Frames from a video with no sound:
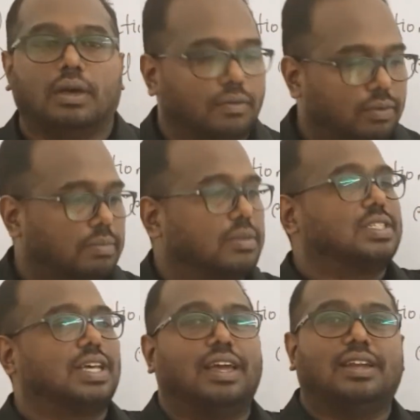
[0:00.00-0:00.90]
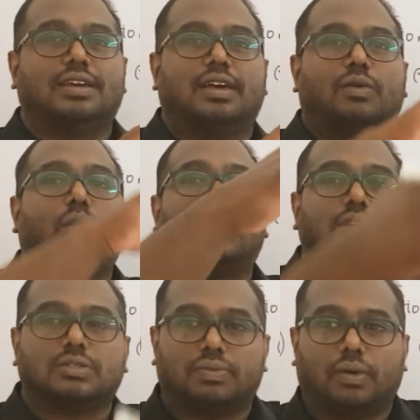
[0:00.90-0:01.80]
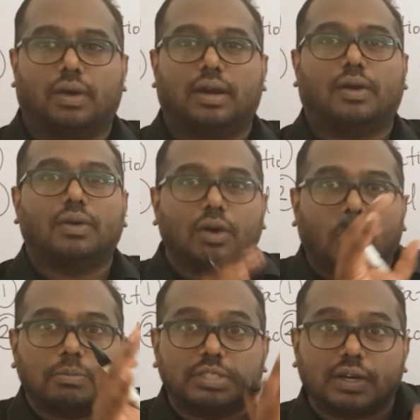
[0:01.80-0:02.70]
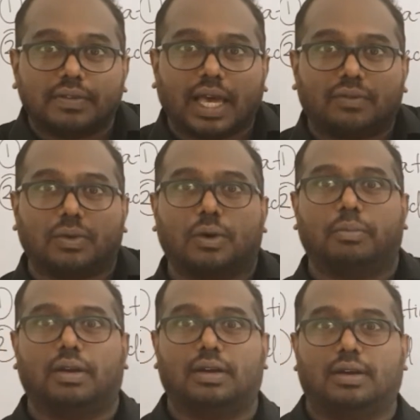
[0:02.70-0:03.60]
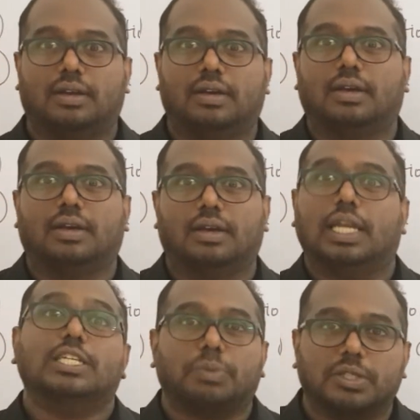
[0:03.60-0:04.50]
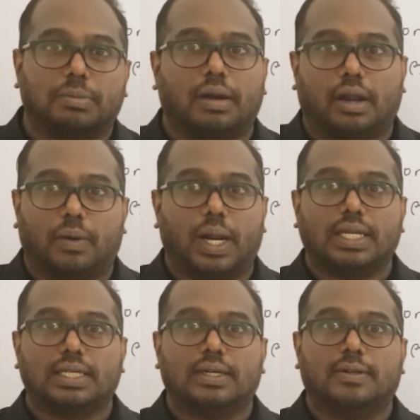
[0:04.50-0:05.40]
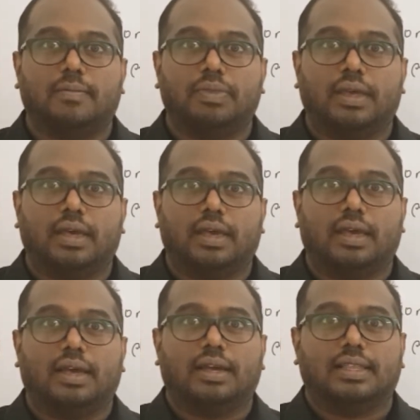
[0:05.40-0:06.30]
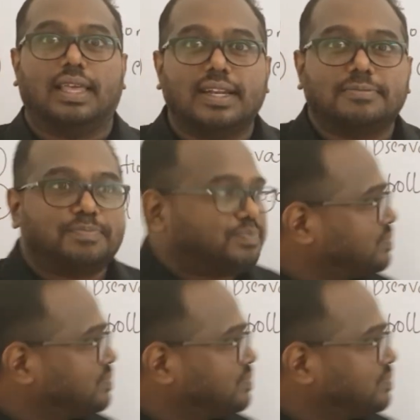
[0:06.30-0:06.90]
From this height, the water is falling down. Observe that phenomenon. It is possible now, right? Then,